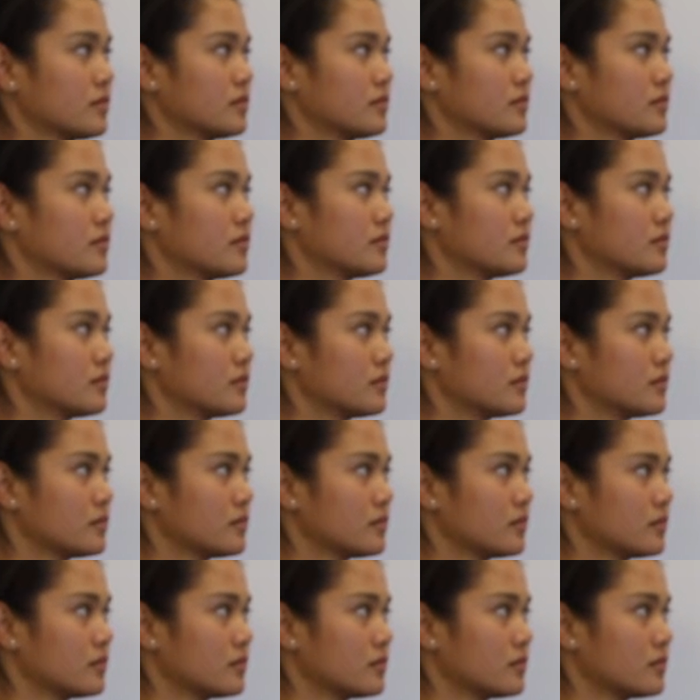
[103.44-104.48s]

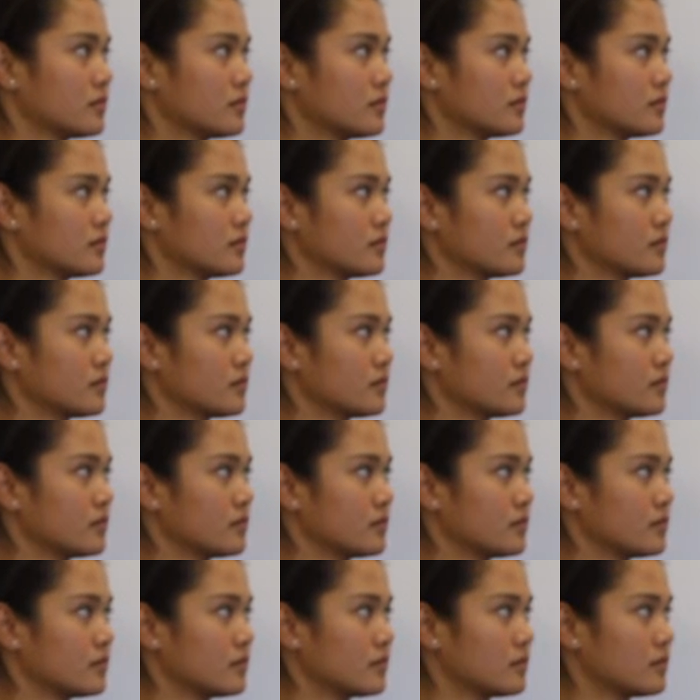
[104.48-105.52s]

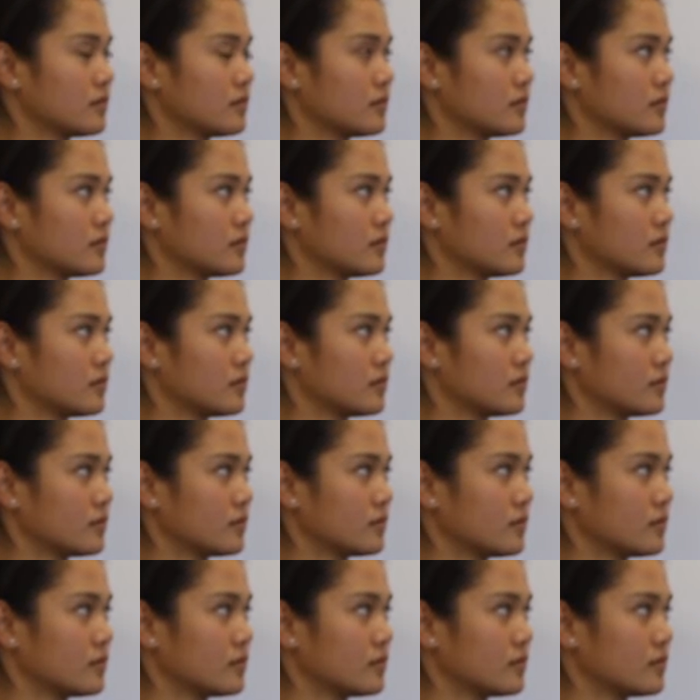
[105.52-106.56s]

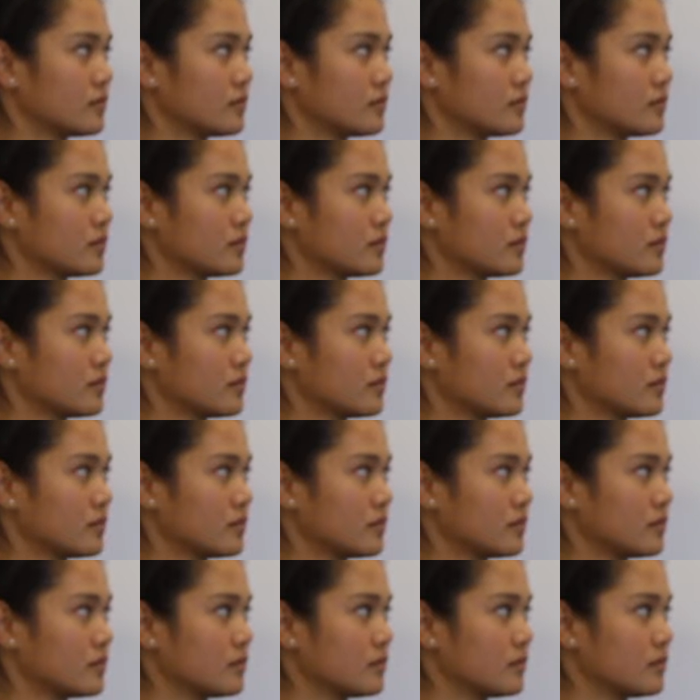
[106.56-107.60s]

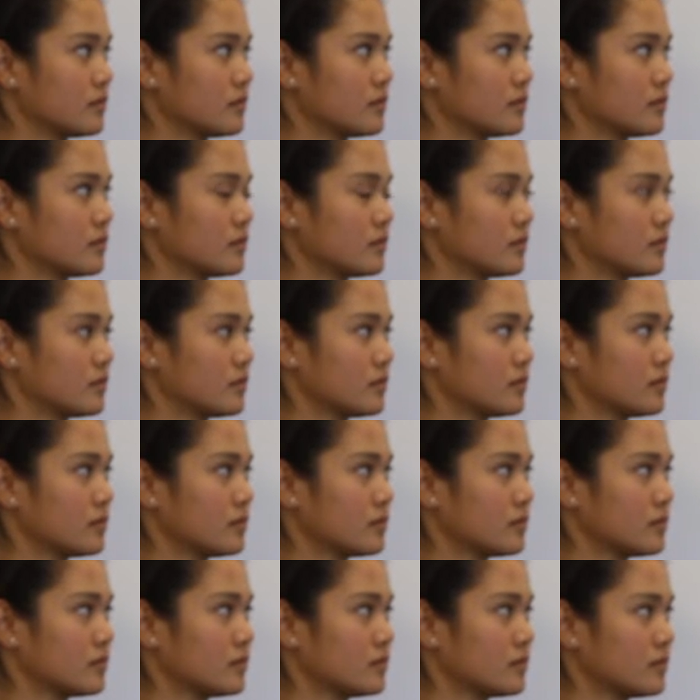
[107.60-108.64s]

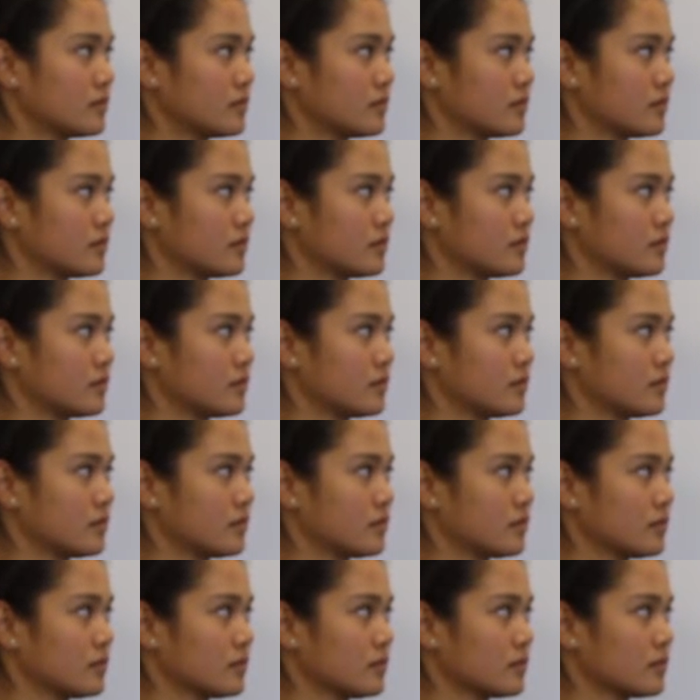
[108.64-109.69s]

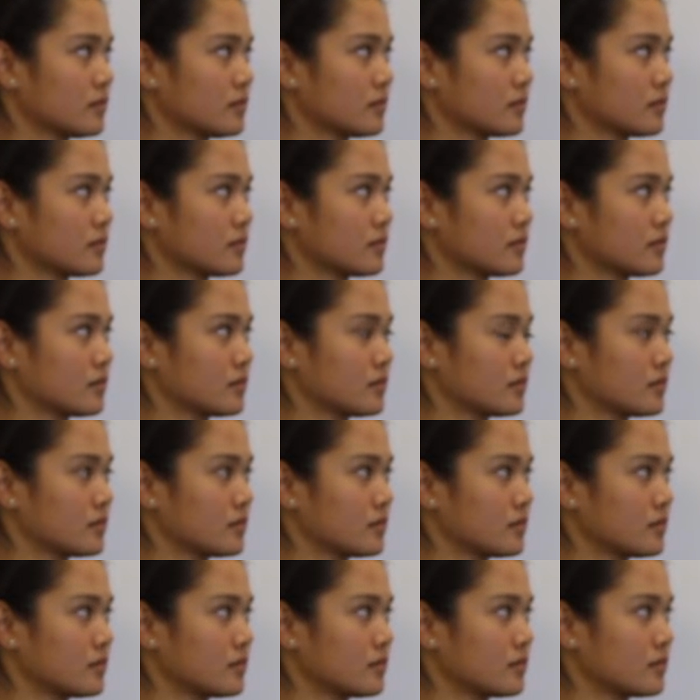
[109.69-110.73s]

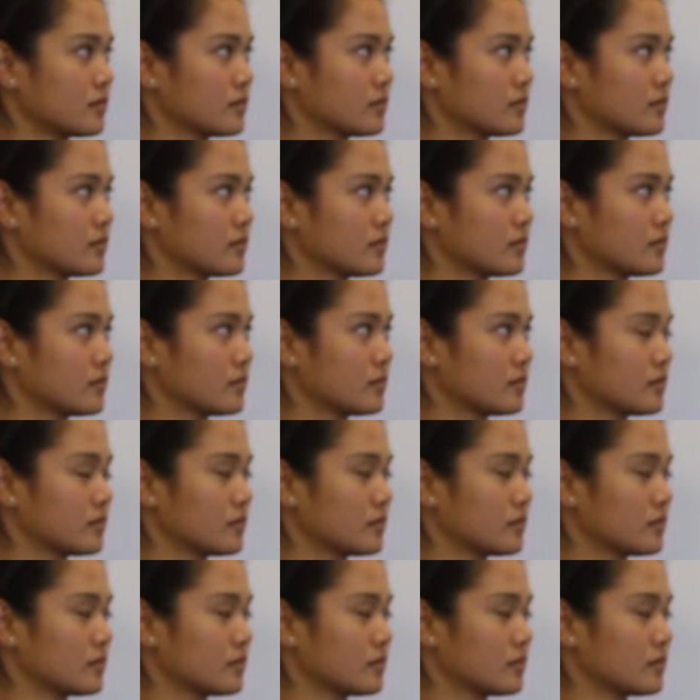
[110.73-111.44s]
(silent)